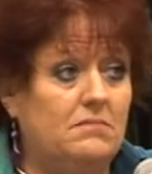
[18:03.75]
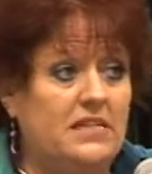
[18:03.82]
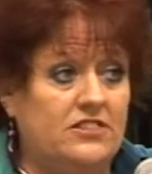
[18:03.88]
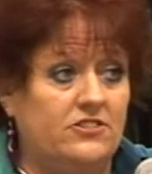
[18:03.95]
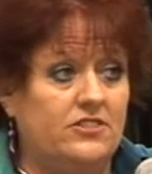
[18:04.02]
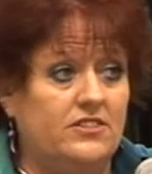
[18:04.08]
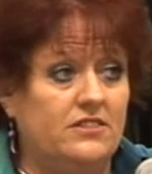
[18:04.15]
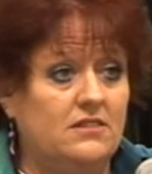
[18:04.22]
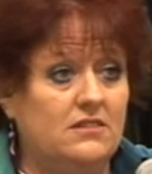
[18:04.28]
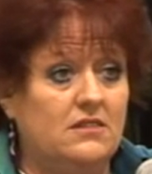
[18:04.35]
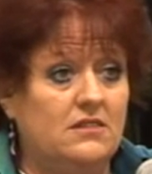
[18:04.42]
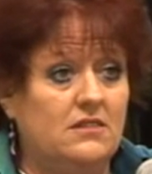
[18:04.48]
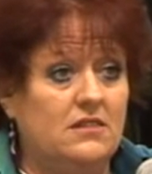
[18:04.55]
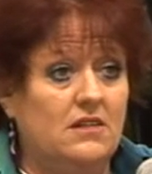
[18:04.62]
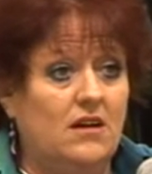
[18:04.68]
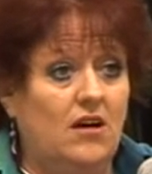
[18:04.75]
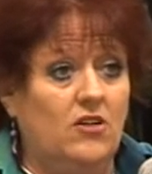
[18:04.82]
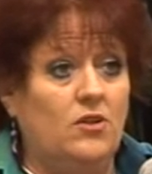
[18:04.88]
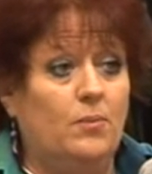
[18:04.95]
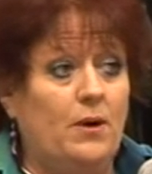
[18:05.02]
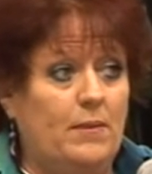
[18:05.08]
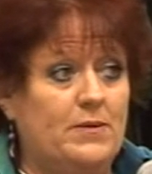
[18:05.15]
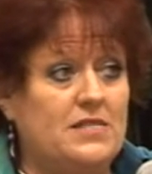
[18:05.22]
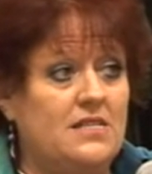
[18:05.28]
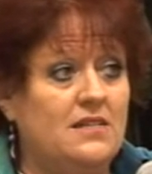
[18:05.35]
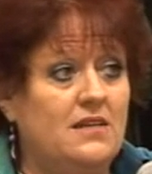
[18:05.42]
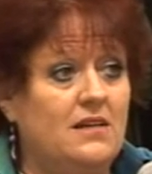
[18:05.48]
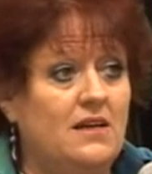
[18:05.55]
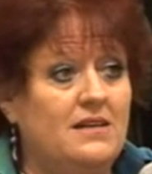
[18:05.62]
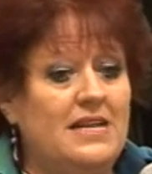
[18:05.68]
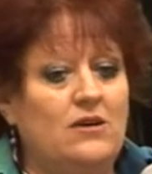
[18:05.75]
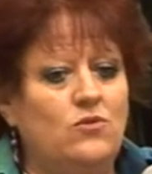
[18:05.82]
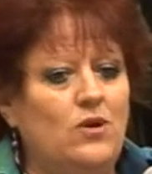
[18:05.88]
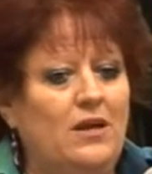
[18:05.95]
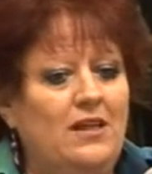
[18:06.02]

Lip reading: meters on the property. Now,